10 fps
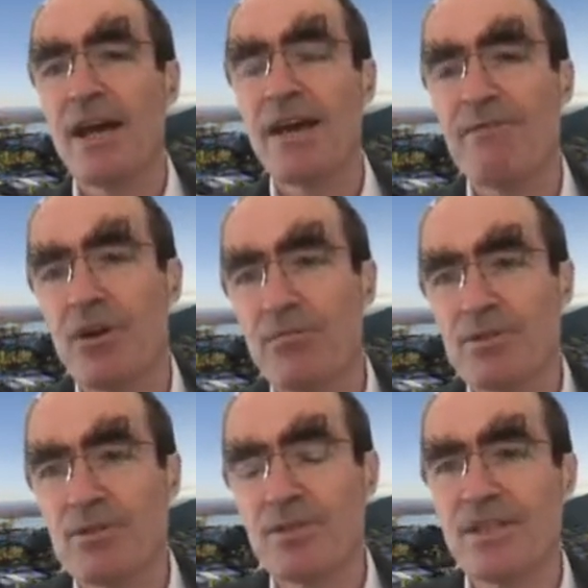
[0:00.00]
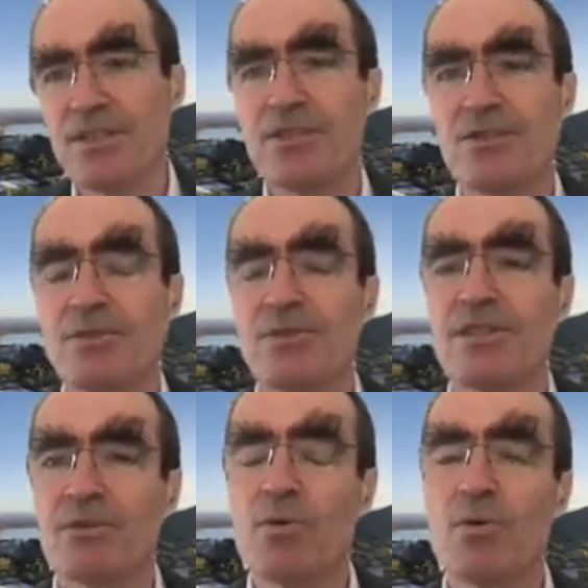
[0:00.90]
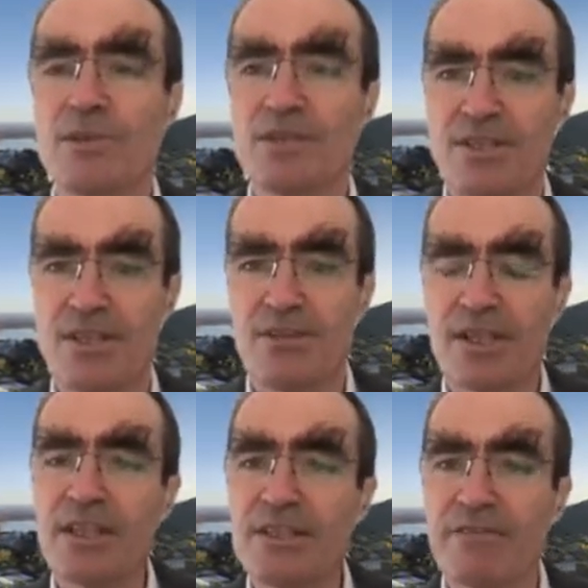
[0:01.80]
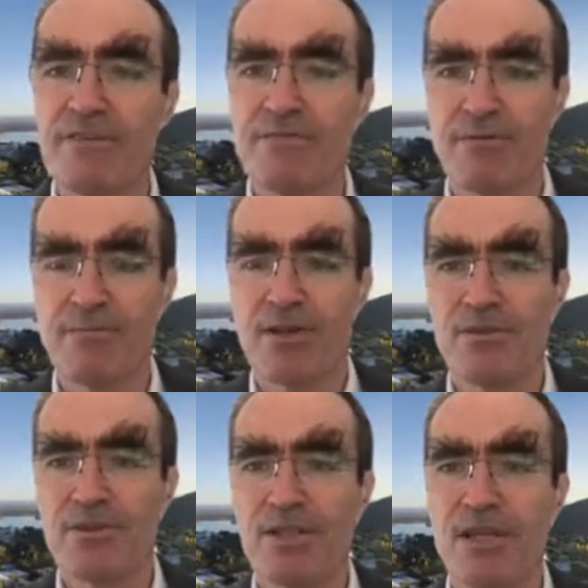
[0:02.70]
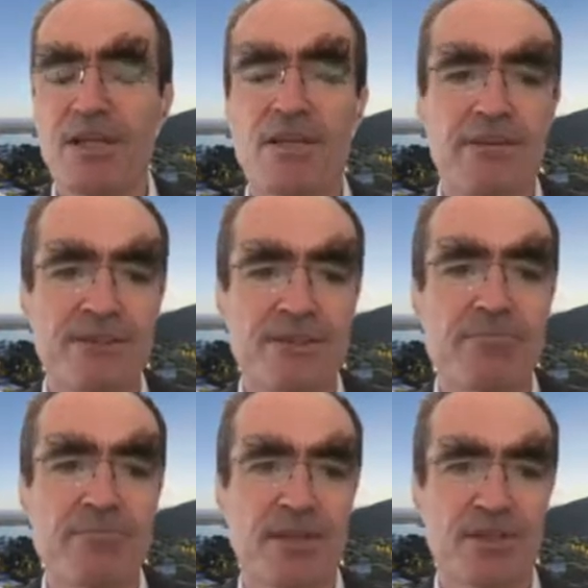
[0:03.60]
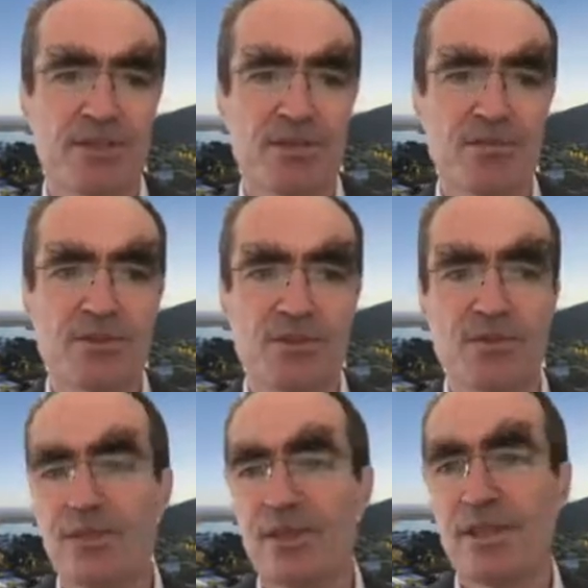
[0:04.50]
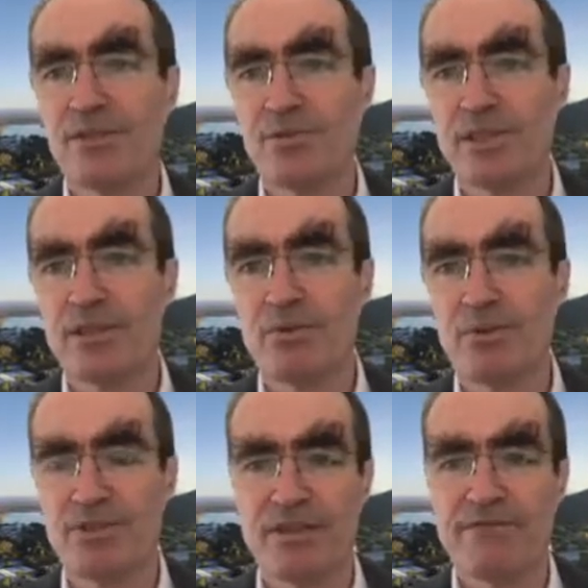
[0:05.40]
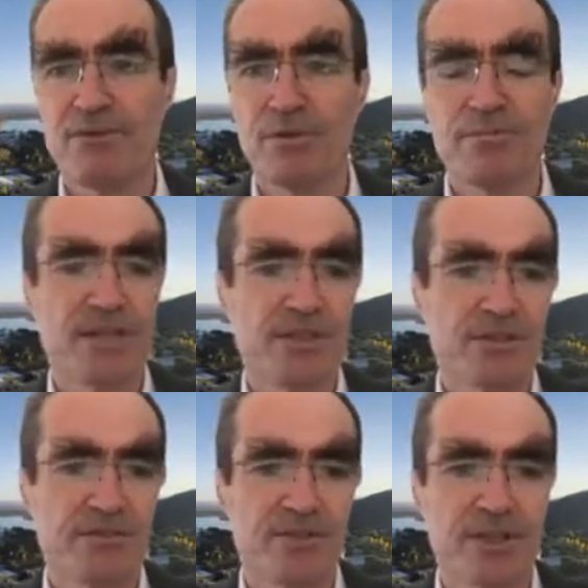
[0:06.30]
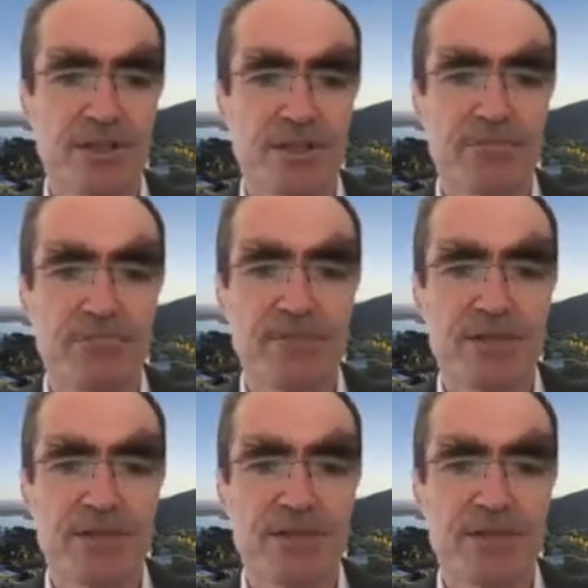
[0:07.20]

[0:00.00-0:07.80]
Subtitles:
have opportunities to do some courses that are a little different from those done by the students who are doing the more straightforward Bachelor of Science.